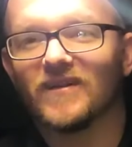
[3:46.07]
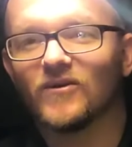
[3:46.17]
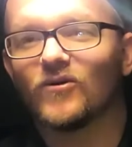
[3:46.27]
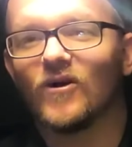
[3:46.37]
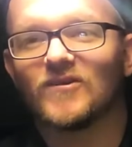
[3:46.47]
we're in
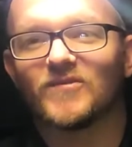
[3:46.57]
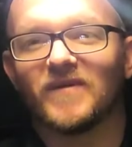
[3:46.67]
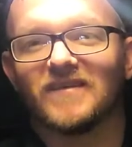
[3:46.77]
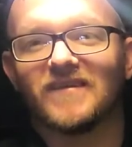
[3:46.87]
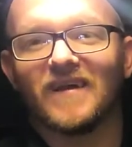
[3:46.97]
the crawl
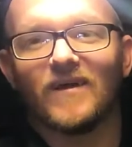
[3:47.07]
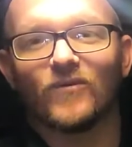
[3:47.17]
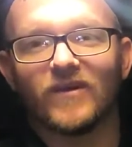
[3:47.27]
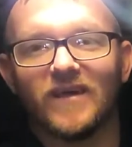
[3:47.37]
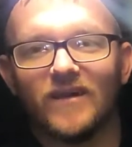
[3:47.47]
space today and
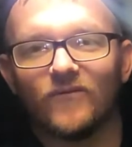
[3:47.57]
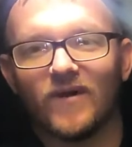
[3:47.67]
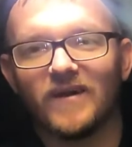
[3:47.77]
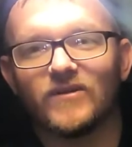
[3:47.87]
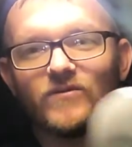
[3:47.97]
we're getting ready